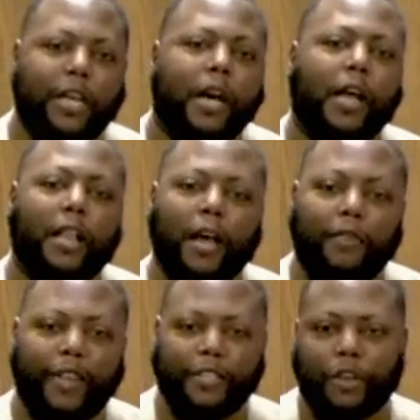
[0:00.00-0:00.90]
a
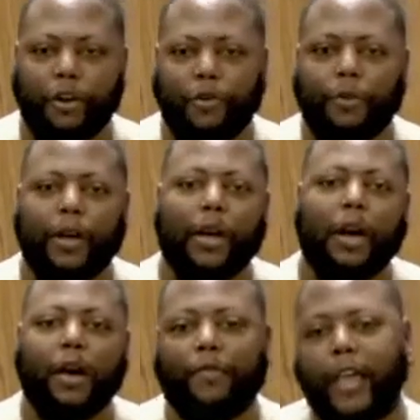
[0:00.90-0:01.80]
loving tone
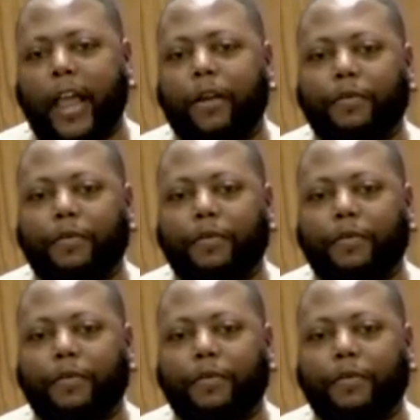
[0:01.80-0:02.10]
of care?